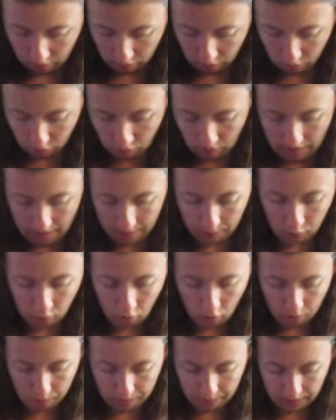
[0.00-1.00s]
so I'm
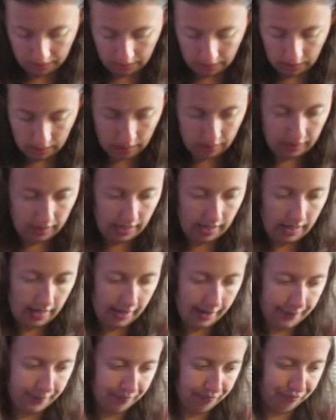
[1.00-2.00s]
hoping
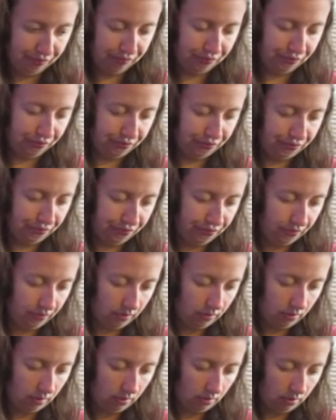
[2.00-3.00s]
that
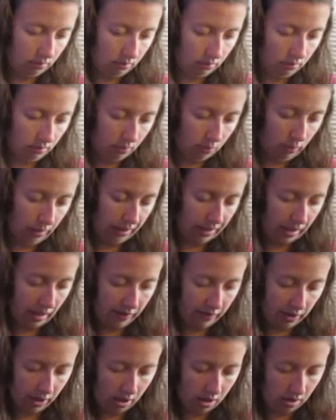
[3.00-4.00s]
with
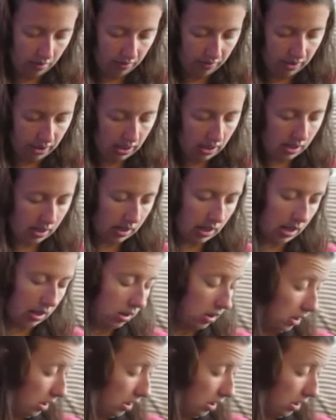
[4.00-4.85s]
giving her these, it